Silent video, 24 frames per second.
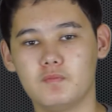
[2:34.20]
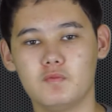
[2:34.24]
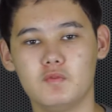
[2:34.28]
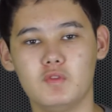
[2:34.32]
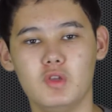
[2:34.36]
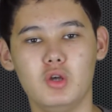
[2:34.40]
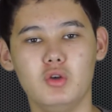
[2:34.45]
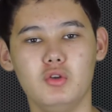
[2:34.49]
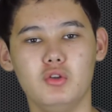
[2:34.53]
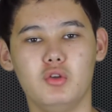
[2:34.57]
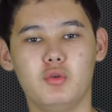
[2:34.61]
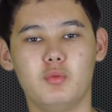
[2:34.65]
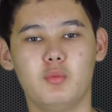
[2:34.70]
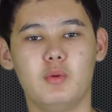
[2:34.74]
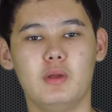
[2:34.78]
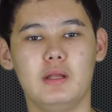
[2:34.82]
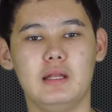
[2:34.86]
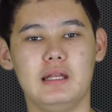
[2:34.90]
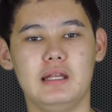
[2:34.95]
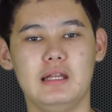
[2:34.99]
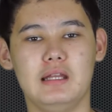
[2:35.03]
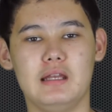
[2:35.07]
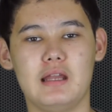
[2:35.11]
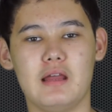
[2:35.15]
Though you
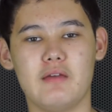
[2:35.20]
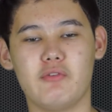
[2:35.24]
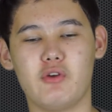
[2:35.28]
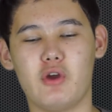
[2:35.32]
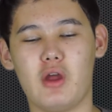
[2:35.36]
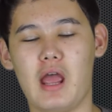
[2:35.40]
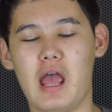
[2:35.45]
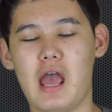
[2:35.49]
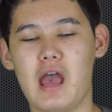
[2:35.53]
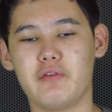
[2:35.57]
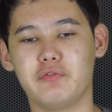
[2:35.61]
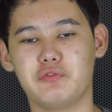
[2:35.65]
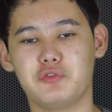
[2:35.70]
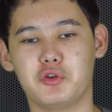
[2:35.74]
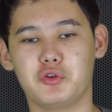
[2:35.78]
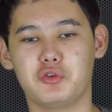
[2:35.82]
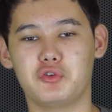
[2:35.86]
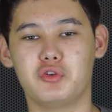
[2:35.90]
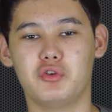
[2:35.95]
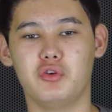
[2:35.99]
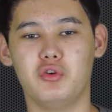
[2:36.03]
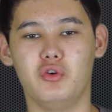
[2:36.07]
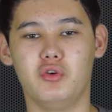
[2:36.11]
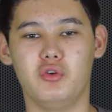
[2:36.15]
really never have to
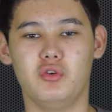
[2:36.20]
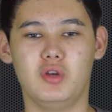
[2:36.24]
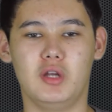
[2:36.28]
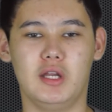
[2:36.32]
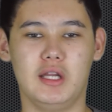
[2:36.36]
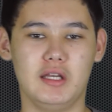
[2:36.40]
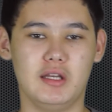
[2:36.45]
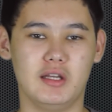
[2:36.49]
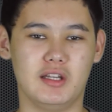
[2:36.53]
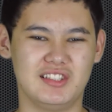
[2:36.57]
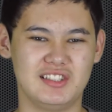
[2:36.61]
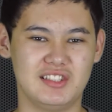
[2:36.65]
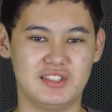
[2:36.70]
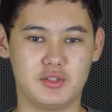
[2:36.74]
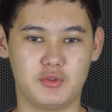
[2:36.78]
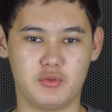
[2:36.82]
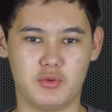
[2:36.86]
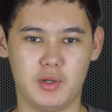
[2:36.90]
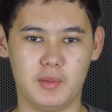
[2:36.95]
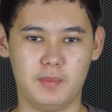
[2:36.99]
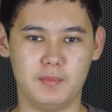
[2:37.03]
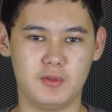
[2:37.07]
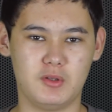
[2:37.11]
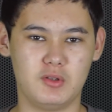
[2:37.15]
turn in a
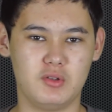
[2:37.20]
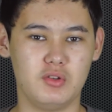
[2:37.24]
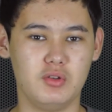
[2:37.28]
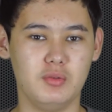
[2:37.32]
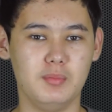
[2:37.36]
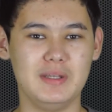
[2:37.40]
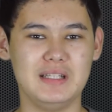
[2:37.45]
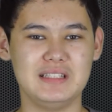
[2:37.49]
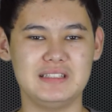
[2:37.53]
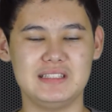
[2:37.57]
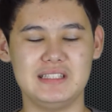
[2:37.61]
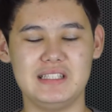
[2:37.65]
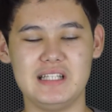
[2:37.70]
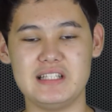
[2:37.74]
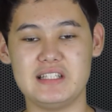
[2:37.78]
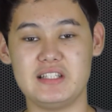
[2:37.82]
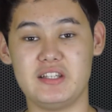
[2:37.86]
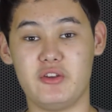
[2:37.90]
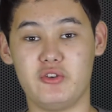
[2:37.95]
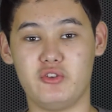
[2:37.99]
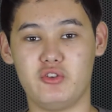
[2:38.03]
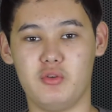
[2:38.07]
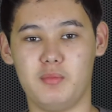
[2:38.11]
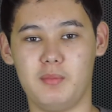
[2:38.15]
script, to me it's
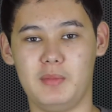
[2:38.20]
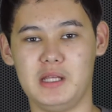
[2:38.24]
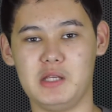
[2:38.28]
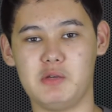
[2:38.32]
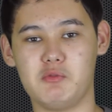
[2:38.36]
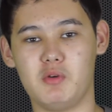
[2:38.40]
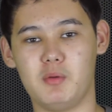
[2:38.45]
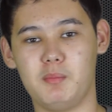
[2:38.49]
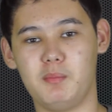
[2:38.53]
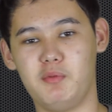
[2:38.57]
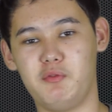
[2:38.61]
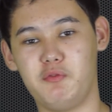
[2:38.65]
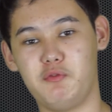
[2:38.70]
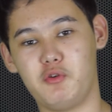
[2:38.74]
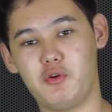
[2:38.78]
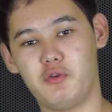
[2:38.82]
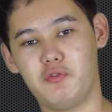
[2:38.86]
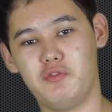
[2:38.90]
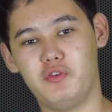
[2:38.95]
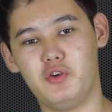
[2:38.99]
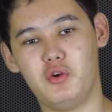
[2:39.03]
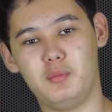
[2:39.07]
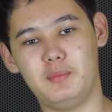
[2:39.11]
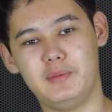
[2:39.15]
easier to make one before
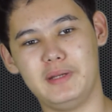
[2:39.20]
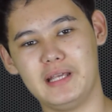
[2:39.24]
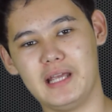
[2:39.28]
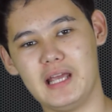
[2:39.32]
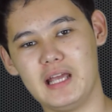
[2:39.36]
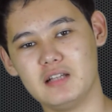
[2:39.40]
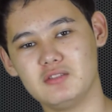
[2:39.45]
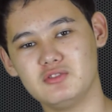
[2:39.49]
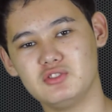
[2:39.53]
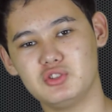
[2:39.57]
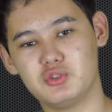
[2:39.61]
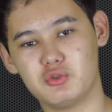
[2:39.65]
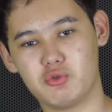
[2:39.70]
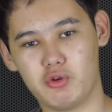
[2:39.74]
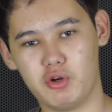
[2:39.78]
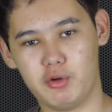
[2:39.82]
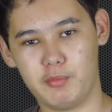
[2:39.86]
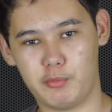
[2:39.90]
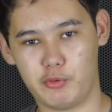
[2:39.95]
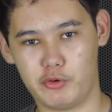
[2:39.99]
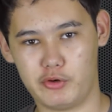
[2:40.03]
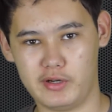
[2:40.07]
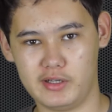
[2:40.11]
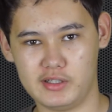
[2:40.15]
filming and
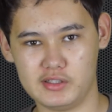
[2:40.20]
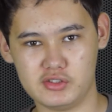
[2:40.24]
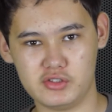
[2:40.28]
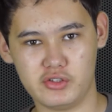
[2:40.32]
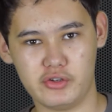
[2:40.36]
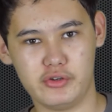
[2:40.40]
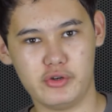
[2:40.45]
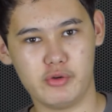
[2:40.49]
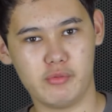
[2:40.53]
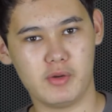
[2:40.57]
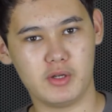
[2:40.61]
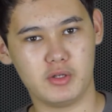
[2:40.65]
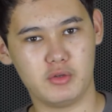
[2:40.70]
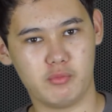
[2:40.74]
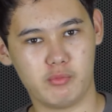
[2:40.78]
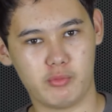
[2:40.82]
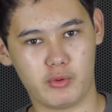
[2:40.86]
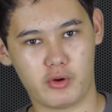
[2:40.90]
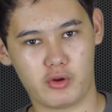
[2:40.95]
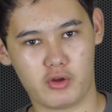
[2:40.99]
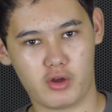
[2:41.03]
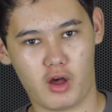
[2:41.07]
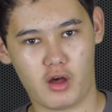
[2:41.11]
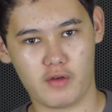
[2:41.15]
storyboarding so I know what to
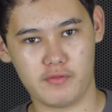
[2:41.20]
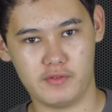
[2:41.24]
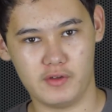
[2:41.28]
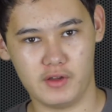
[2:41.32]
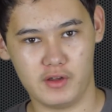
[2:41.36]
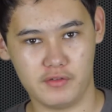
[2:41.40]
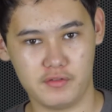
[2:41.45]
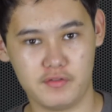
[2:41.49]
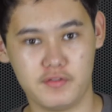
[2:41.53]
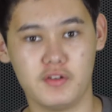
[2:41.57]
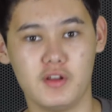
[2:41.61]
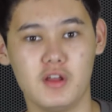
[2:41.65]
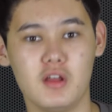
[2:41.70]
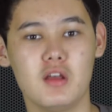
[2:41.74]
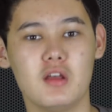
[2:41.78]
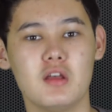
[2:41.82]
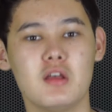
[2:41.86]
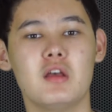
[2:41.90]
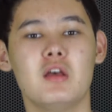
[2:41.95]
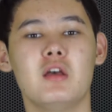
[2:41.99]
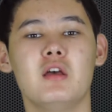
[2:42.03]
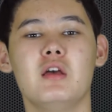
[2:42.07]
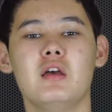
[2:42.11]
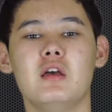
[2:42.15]
work off of.
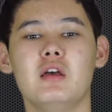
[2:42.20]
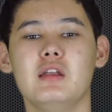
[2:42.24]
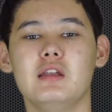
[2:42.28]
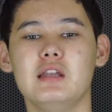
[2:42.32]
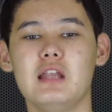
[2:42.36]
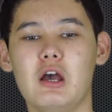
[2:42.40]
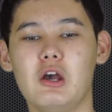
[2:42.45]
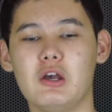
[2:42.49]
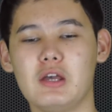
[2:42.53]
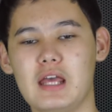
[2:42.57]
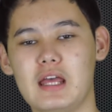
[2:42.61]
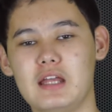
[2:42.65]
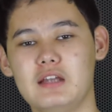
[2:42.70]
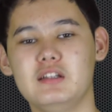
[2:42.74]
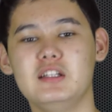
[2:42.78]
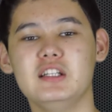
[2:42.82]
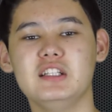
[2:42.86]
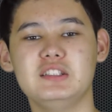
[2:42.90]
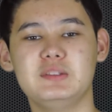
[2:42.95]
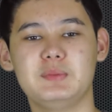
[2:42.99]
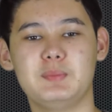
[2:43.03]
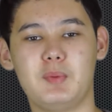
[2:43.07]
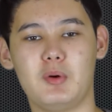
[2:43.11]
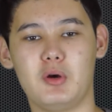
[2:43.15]
Now again,
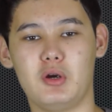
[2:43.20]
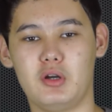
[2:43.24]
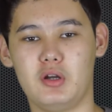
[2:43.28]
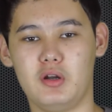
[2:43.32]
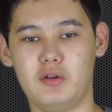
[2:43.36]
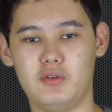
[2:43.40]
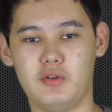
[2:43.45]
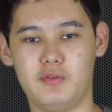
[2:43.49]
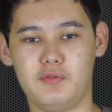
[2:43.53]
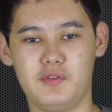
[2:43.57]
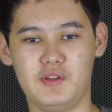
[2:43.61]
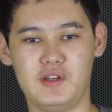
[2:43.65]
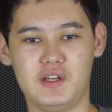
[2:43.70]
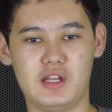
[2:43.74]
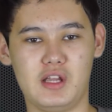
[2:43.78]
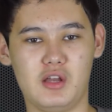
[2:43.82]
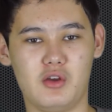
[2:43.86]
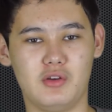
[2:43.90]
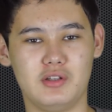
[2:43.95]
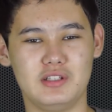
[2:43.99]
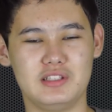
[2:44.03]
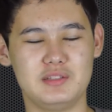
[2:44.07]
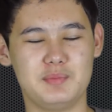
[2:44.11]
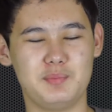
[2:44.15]
this part of the
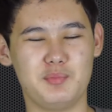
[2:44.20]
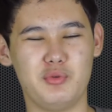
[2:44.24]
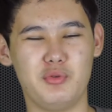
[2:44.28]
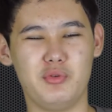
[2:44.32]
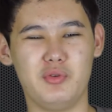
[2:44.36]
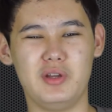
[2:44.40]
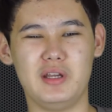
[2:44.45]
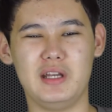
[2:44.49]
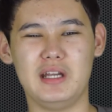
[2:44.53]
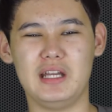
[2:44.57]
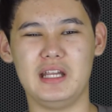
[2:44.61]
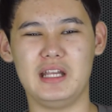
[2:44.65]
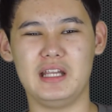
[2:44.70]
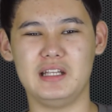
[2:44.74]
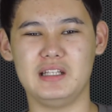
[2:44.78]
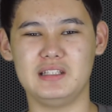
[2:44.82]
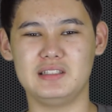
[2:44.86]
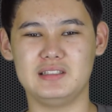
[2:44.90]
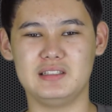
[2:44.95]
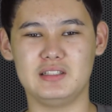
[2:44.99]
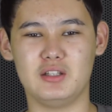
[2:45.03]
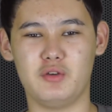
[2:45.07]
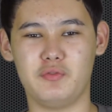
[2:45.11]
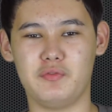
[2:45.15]
video is pretty
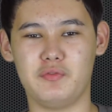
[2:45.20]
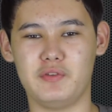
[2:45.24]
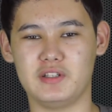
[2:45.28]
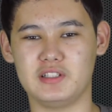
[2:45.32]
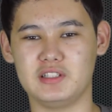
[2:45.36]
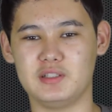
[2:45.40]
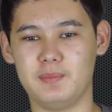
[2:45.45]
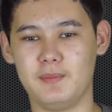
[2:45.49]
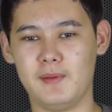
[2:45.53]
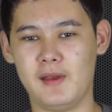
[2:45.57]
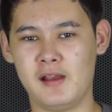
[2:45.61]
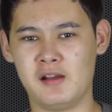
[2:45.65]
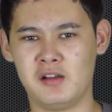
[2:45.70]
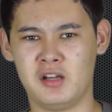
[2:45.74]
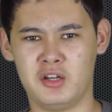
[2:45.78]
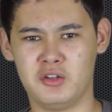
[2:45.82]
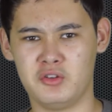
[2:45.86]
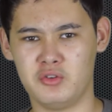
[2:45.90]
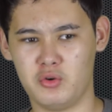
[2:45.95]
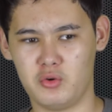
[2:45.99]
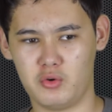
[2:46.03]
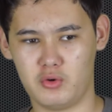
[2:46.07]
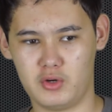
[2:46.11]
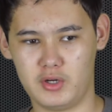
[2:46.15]

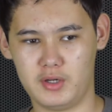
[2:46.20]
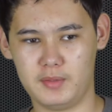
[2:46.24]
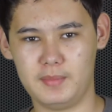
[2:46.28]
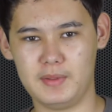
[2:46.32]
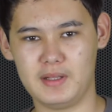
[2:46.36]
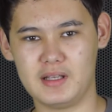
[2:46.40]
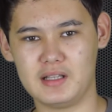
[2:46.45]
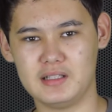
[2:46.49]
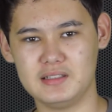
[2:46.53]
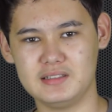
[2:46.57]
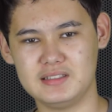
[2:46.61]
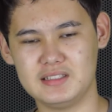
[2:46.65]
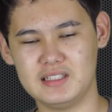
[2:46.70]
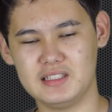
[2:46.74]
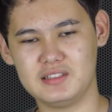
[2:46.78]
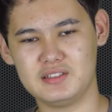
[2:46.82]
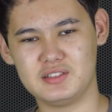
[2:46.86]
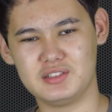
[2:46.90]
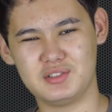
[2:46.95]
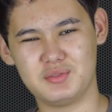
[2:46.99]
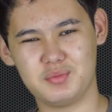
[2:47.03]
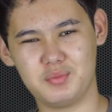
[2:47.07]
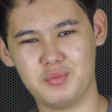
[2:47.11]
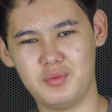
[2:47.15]
self-explanatory because
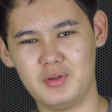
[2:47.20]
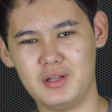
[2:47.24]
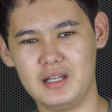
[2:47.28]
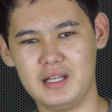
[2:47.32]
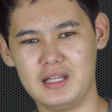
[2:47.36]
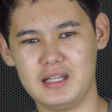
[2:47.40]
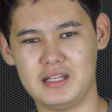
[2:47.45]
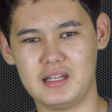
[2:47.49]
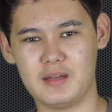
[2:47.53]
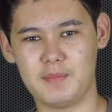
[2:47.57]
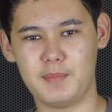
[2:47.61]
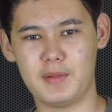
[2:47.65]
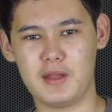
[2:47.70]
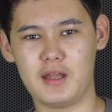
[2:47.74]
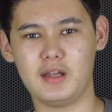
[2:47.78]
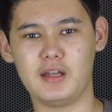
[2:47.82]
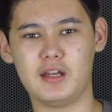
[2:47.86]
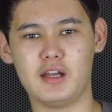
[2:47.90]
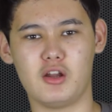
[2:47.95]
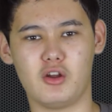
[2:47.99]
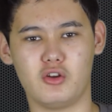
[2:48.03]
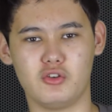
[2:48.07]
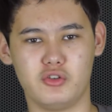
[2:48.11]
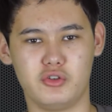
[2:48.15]
it's really
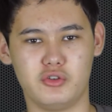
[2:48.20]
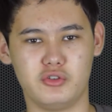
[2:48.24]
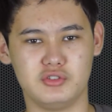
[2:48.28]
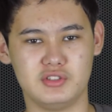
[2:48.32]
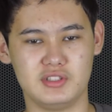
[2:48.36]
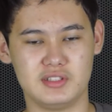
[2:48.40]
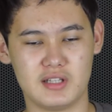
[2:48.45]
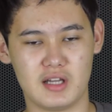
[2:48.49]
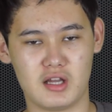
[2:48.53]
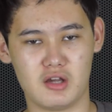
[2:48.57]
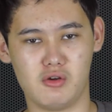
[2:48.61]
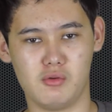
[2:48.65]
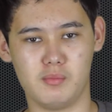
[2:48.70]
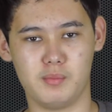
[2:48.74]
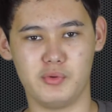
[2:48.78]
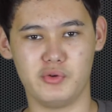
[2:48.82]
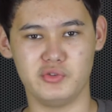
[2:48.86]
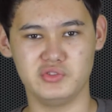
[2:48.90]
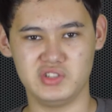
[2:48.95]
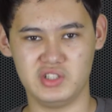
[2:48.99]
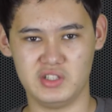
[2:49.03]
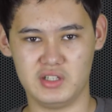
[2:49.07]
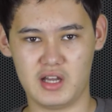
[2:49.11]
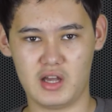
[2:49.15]
depending on your style and
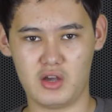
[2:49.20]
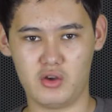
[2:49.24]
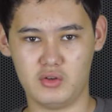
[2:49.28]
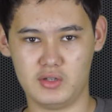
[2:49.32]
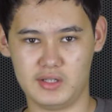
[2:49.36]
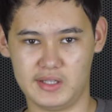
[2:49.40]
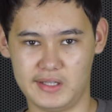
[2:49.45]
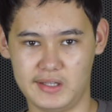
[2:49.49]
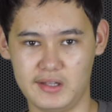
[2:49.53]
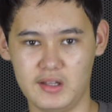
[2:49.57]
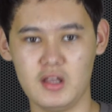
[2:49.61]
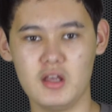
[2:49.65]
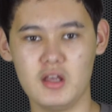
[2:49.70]
personality.